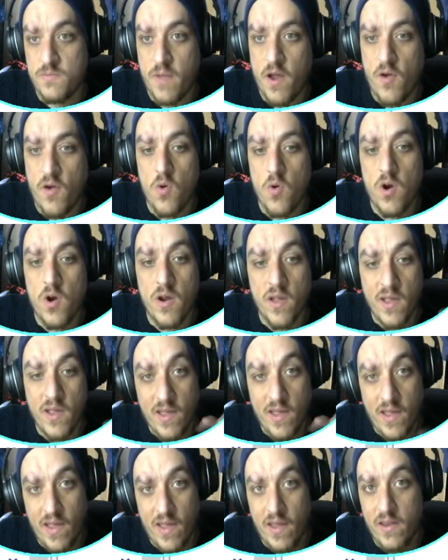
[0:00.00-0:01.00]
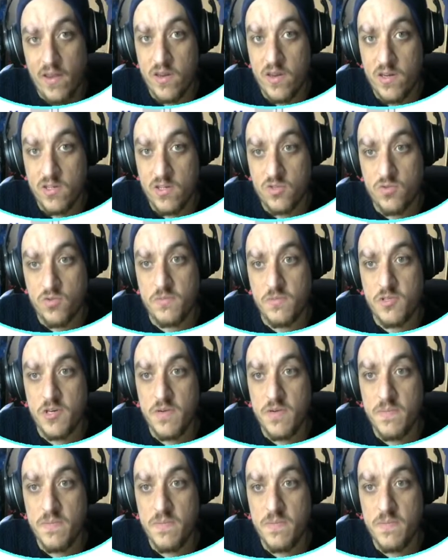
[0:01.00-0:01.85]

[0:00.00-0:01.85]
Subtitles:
one, in the description,